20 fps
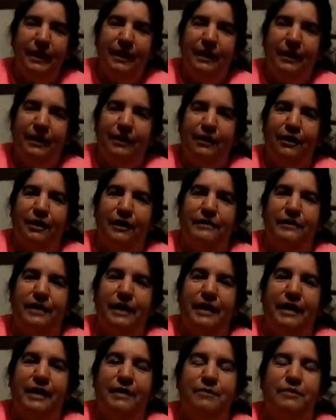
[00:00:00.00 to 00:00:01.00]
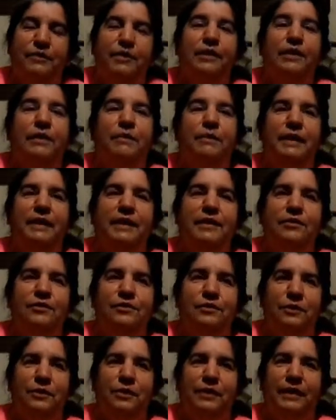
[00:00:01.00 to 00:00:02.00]
A lot of times, the biggest
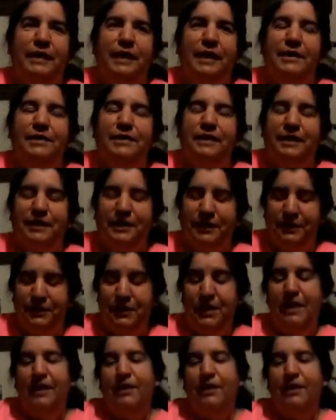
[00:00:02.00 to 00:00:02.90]
story I'll tell you,